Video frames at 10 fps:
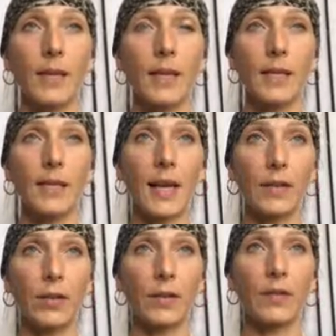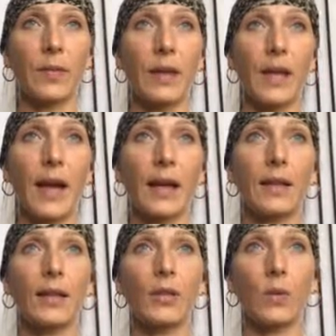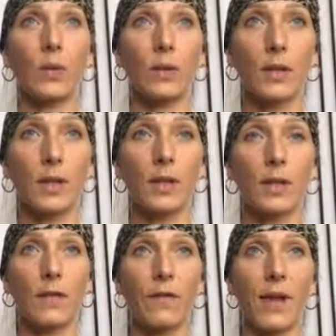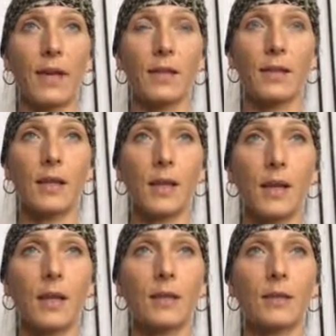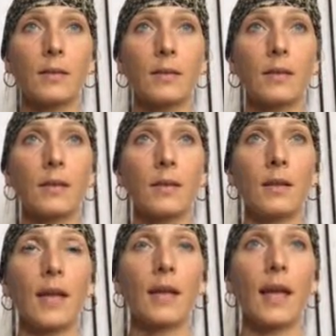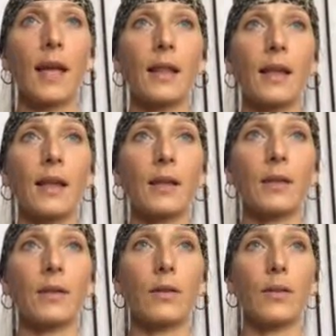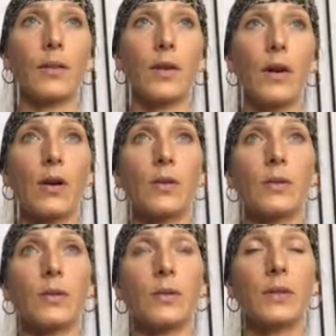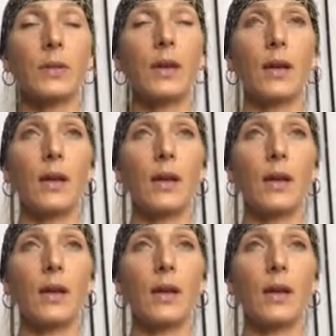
Any tension from the neck and the shoulders and the face. Inhaling it through the nose,